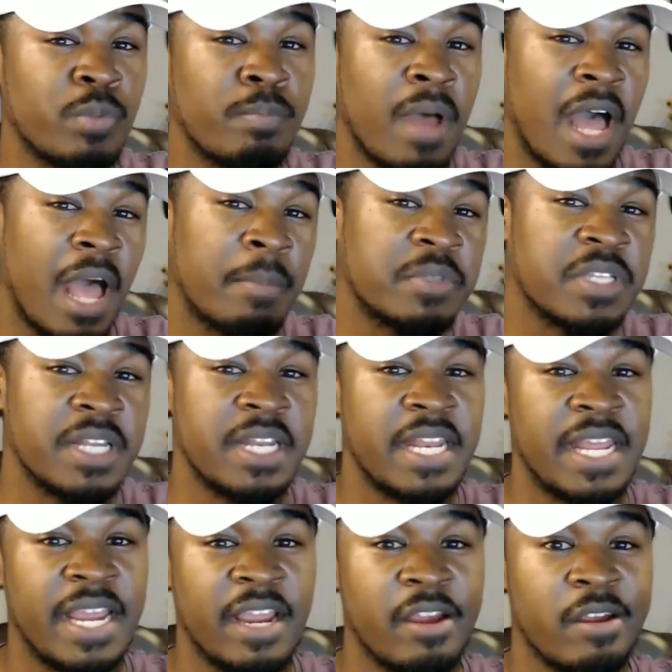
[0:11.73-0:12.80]
bombs in
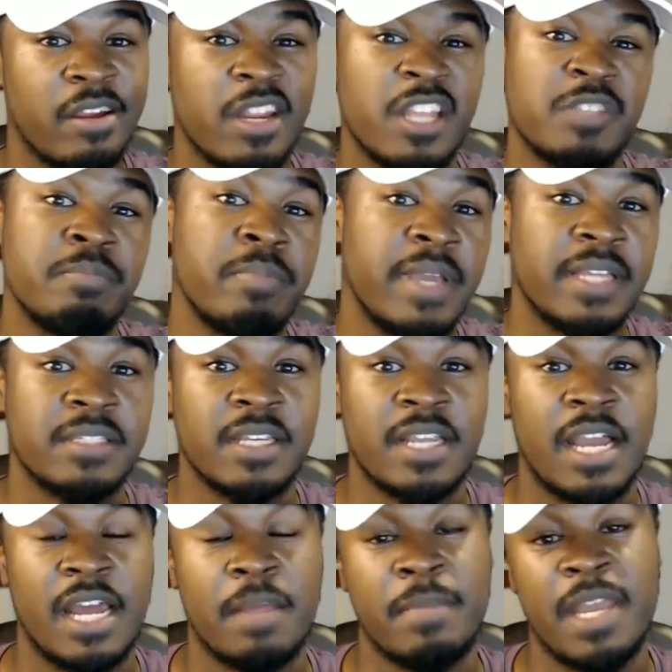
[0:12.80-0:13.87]
there. It's meant to
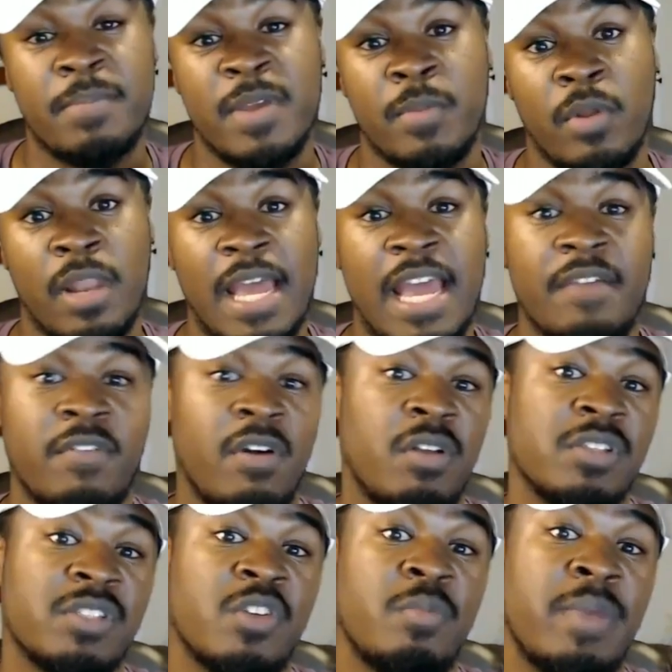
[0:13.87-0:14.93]
kind of make people laugh,
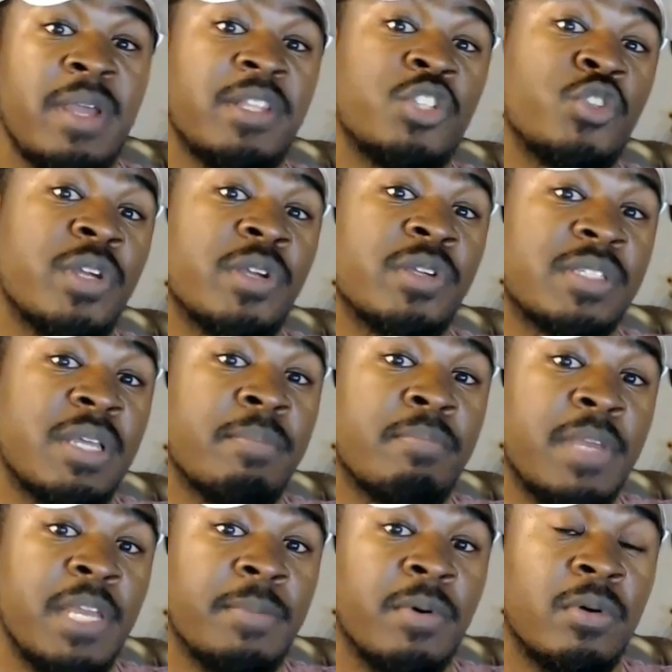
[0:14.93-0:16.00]
also meant to trigger some
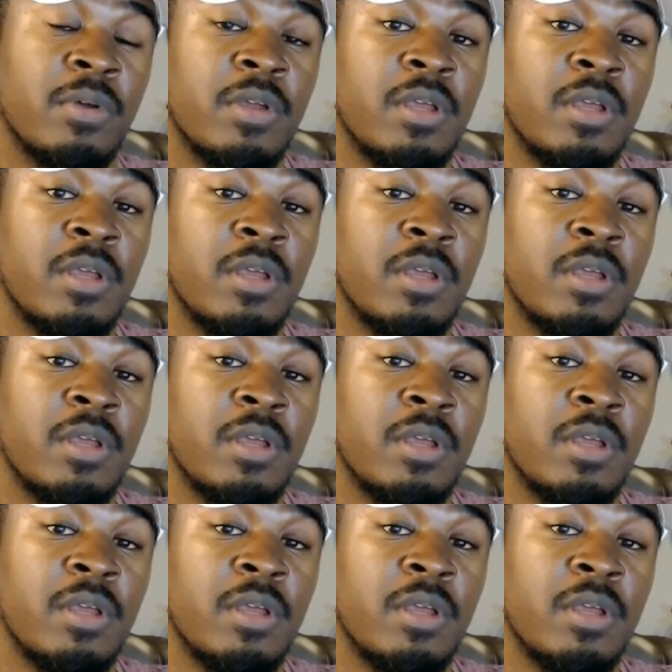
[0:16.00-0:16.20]
people.